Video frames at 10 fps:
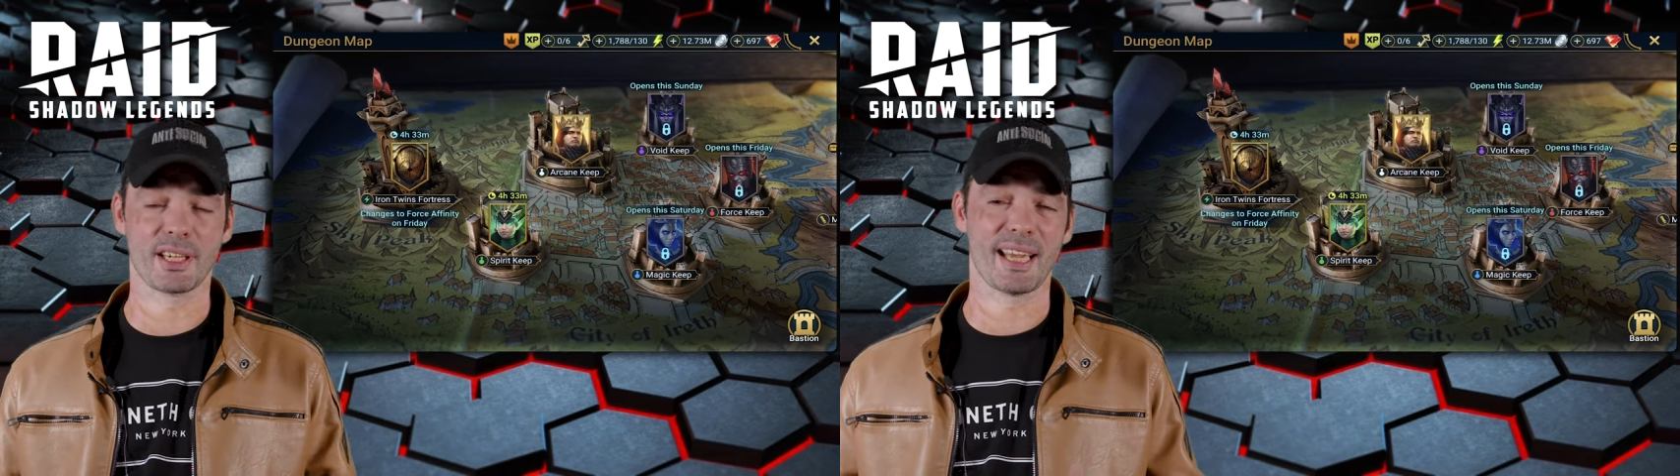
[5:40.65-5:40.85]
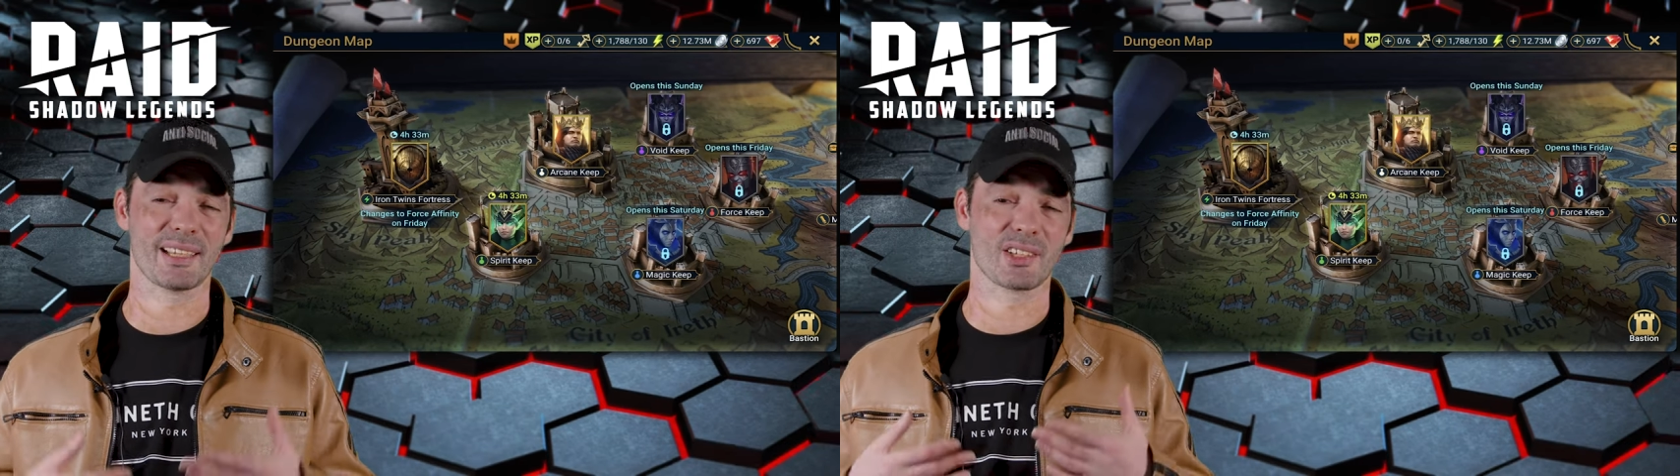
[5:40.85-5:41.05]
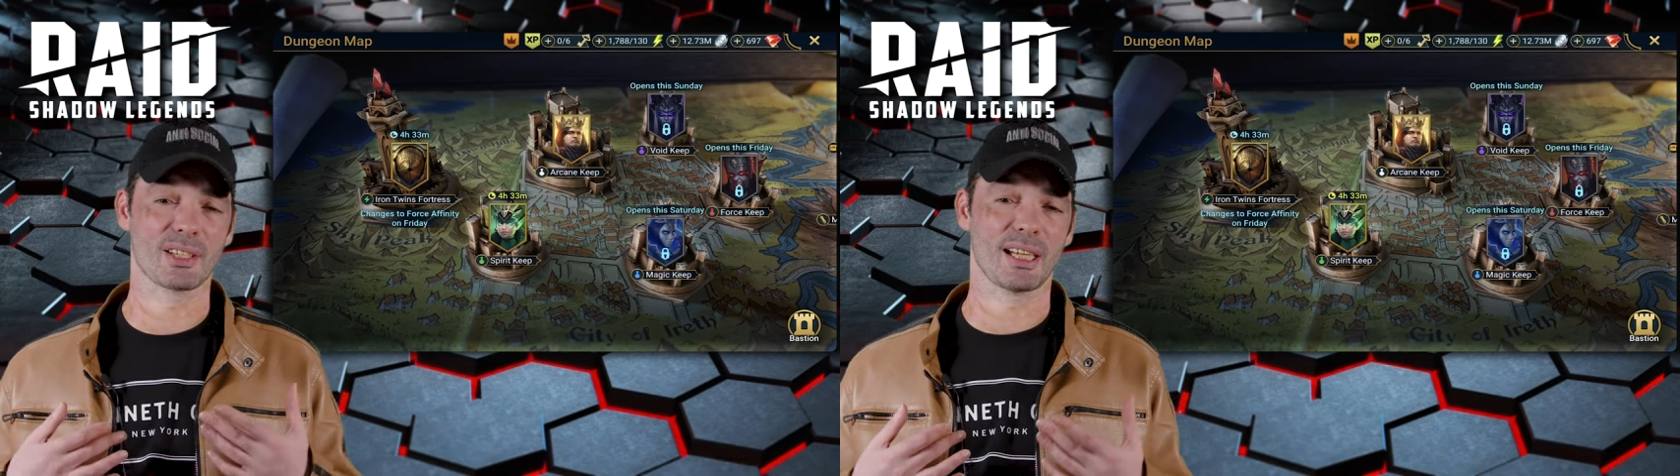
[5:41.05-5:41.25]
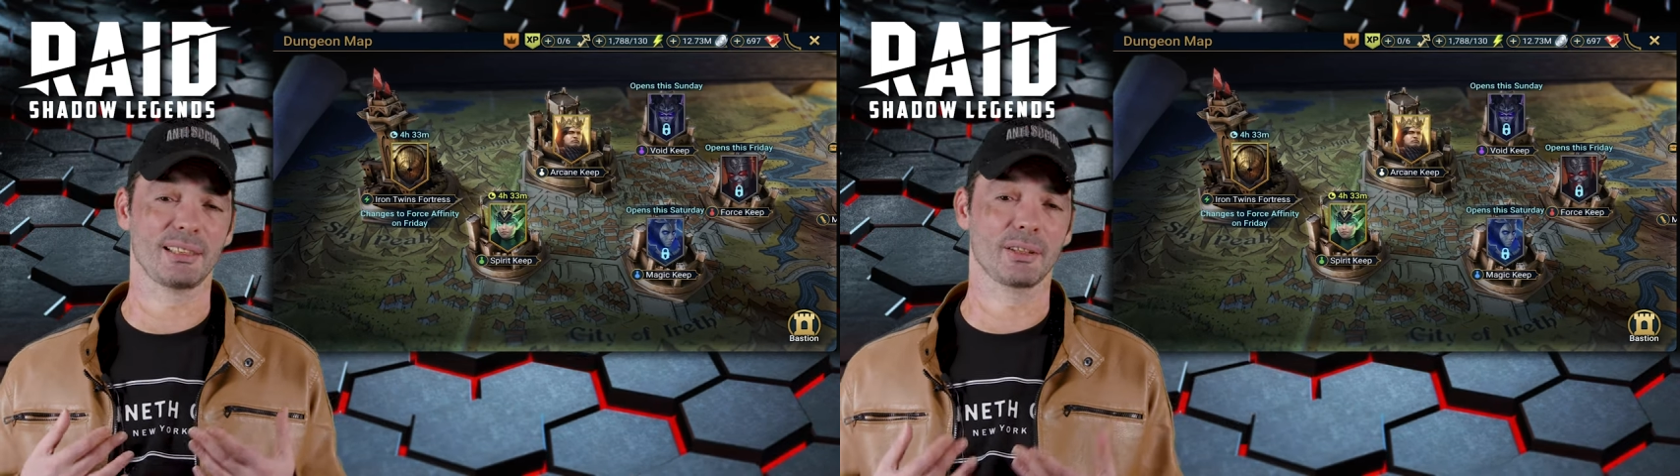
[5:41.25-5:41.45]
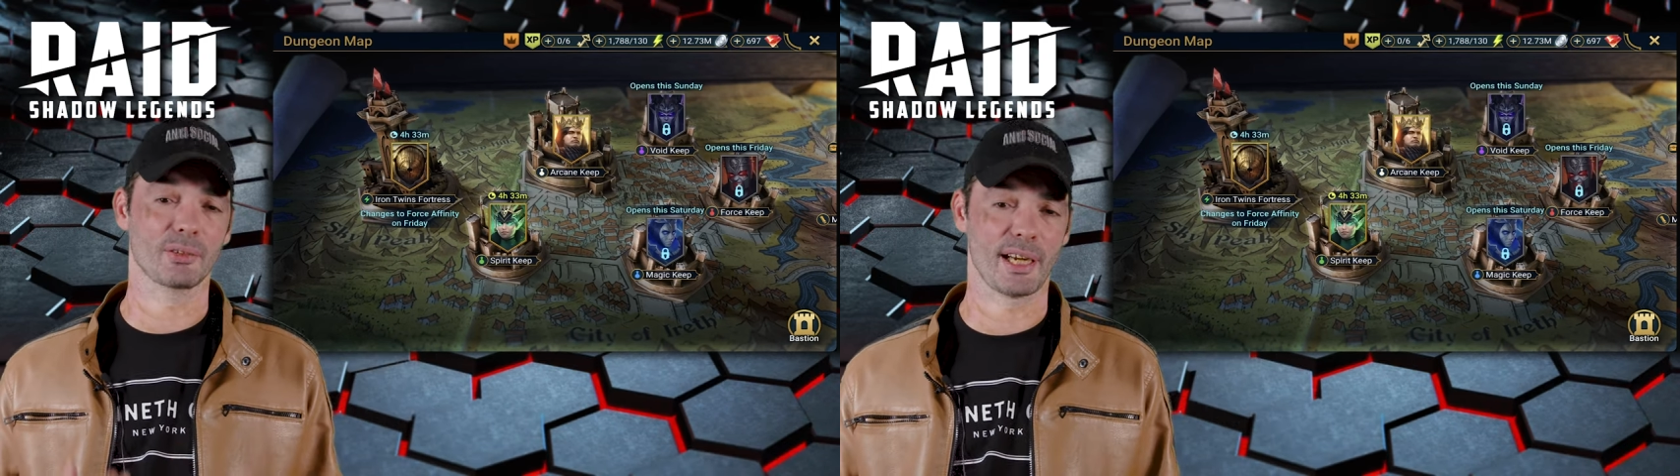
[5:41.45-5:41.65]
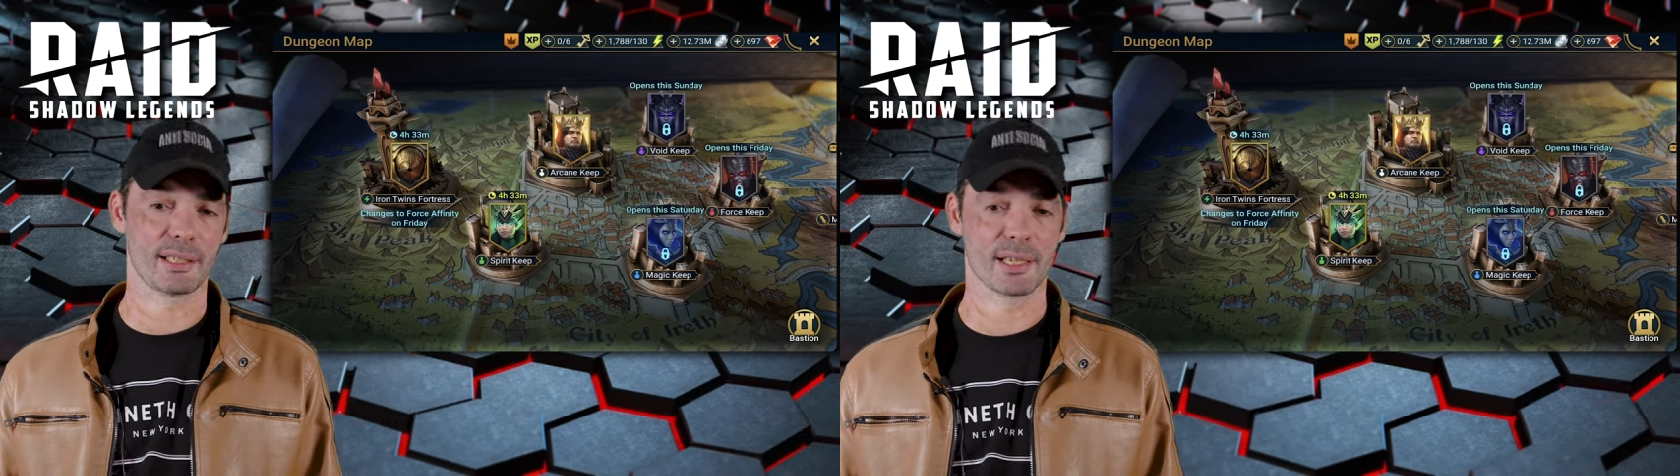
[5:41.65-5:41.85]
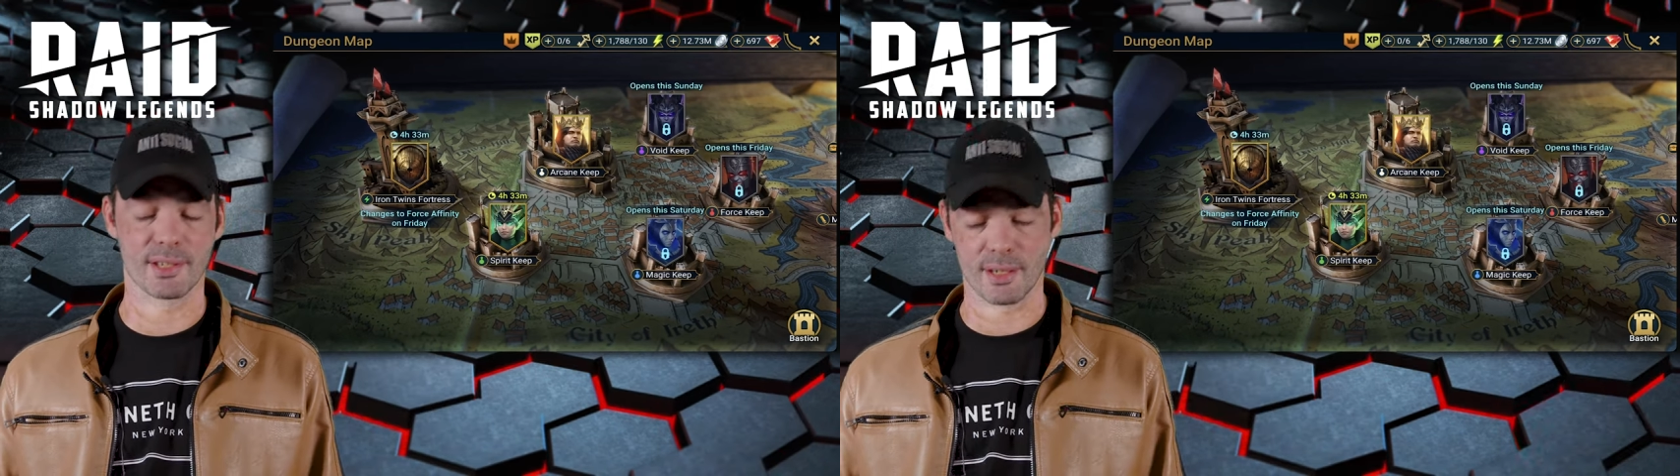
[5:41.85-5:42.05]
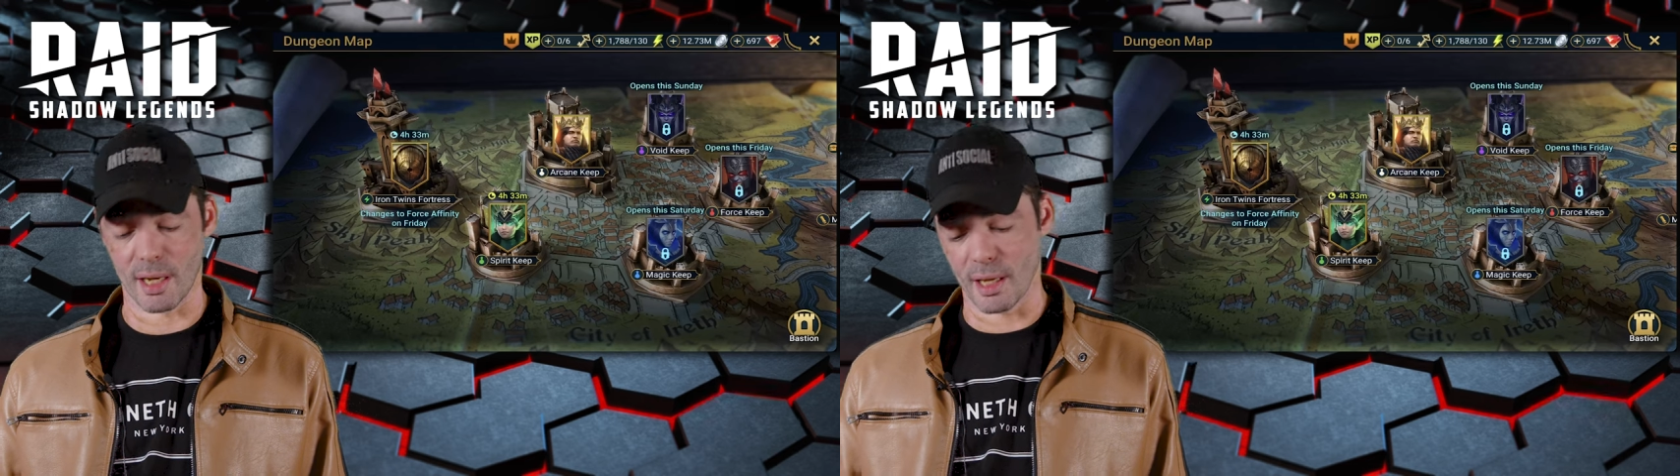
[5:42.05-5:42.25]
kit's not the
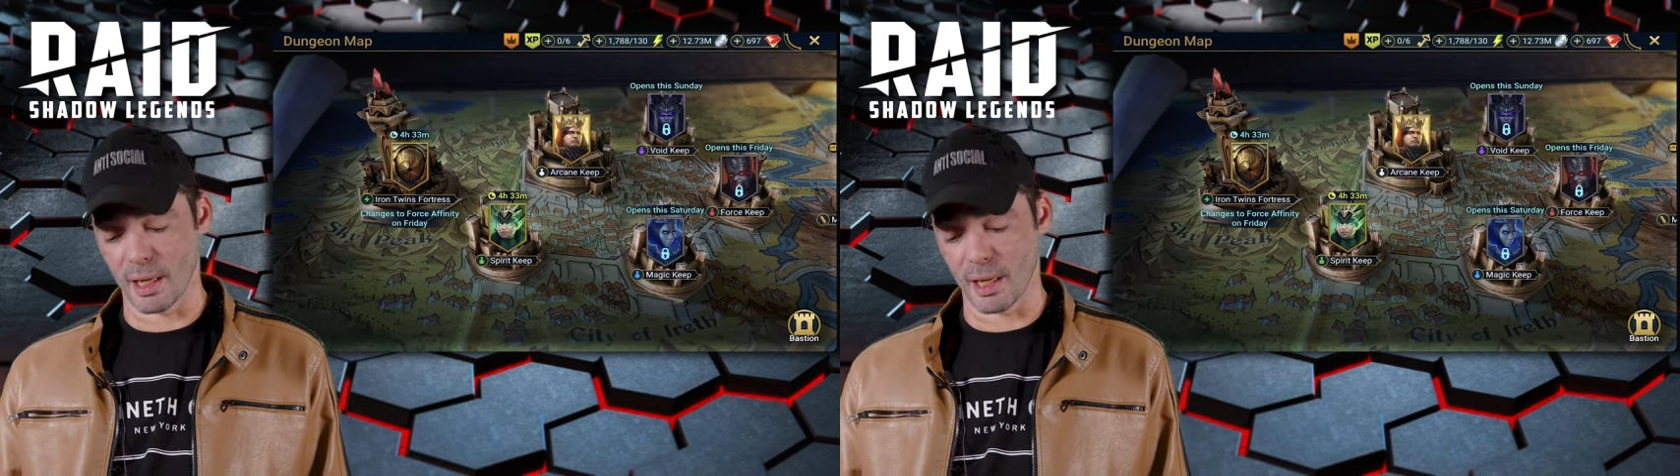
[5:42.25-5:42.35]
greatest.